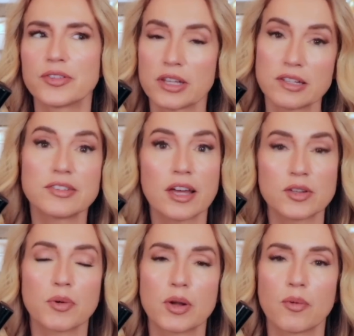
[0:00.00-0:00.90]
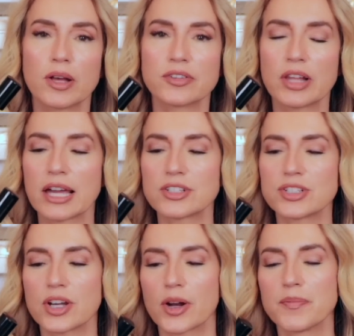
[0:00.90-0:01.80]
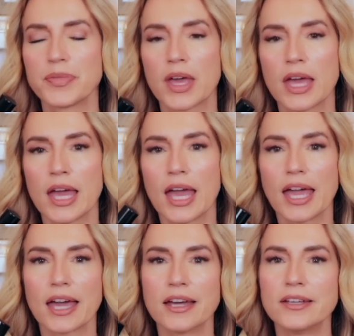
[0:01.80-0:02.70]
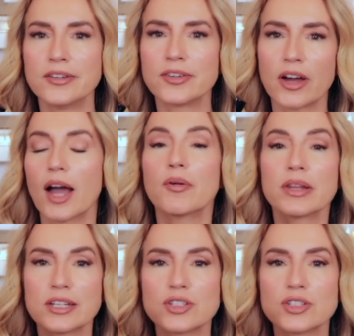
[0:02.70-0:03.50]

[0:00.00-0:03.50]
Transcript: at least that's what it was last year. And I really